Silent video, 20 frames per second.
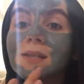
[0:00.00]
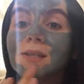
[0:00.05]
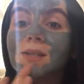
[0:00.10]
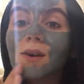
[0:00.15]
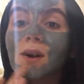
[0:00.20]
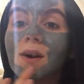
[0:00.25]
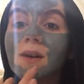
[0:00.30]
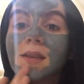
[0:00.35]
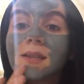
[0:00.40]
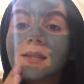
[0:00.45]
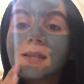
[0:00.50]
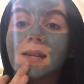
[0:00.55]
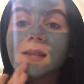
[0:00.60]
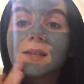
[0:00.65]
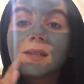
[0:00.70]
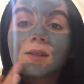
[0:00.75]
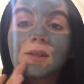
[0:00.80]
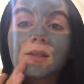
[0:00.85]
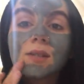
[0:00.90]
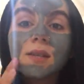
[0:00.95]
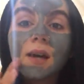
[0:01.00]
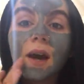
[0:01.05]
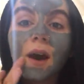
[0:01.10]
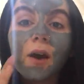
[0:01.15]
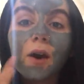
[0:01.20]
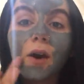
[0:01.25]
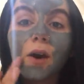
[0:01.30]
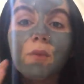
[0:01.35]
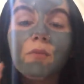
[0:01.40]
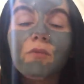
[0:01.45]
enjoy this little stay
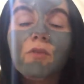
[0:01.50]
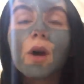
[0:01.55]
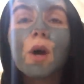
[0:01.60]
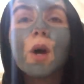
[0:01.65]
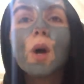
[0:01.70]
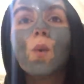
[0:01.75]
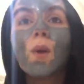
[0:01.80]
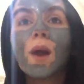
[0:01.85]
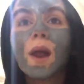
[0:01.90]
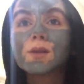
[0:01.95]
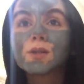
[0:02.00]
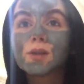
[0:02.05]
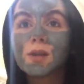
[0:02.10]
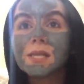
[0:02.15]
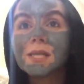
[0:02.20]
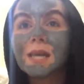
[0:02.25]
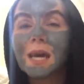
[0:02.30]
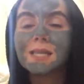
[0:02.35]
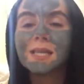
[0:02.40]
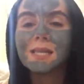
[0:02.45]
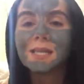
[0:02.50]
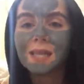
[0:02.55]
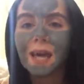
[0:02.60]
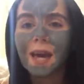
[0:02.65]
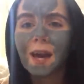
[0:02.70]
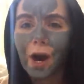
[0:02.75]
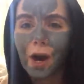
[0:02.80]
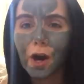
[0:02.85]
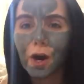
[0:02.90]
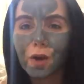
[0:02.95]
at home. Well, I was gonna say it's a
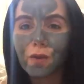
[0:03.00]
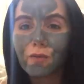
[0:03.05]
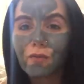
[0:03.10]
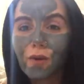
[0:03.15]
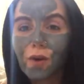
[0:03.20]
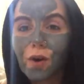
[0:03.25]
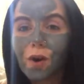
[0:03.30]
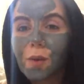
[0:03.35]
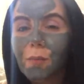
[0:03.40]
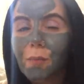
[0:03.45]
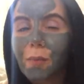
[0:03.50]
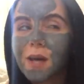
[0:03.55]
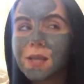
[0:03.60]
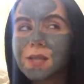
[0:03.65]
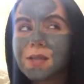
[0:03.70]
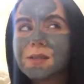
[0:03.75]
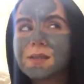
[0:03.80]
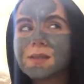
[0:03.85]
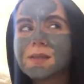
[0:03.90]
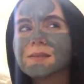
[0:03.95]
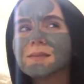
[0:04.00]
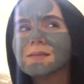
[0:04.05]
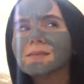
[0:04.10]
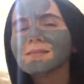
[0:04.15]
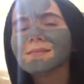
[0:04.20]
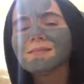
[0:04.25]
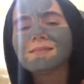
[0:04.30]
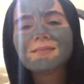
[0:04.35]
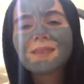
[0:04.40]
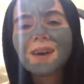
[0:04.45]
stay at home vlog, but
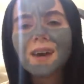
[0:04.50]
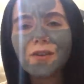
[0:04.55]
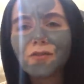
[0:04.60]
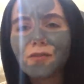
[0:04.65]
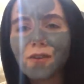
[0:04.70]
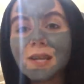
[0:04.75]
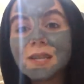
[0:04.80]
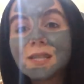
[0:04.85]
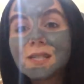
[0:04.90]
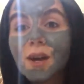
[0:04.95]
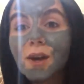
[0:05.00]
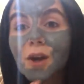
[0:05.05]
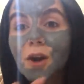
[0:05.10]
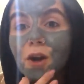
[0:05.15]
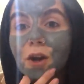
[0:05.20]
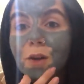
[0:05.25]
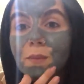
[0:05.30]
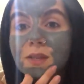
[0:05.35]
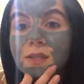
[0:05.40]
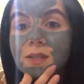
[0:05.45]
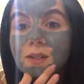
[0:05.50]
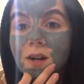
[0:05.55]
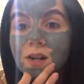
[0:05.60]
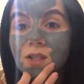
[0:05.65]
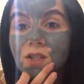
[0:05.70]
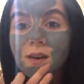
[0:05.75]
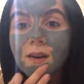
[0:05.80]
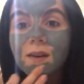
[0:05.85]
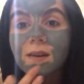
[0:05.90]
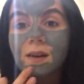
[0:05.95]
I didn't really stay home as
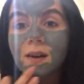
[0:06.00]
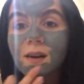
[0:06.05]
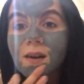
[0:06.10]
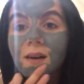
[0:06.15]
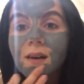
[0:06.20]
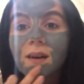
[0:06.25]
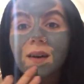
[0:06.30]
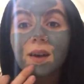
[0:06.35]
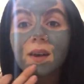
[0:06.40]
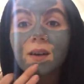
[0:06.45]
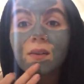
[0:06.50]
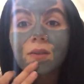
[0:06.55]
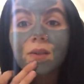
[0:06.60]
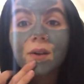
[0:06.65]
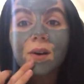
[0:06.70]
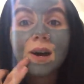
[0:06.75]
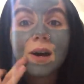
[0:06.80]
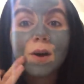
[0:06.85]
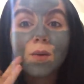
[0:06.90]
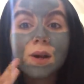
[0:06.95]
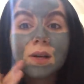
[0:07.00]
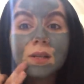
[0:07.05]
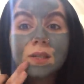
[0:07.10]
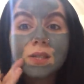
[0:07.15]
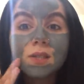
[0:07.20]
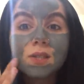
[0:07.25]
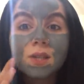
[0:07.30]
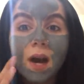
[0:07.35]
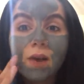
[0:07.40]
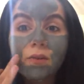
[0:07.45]
such. Like, even though I
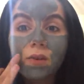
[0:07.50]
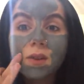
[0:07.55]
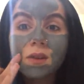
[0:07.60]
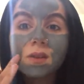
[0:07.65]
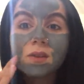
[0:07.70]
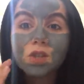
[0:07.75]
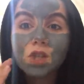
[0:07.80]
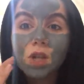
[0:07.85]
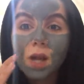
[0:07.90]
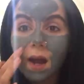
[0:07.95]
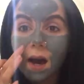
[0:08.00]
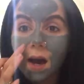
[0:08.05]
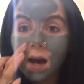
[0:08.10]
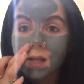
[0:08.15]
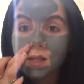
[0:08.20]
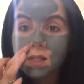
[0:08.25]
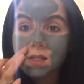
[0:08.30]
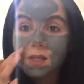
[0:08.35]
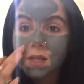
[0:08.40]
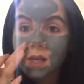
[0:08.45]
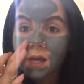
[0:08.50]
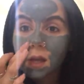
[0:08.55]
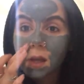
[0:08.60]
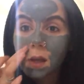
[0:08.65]
wanted to have a chillax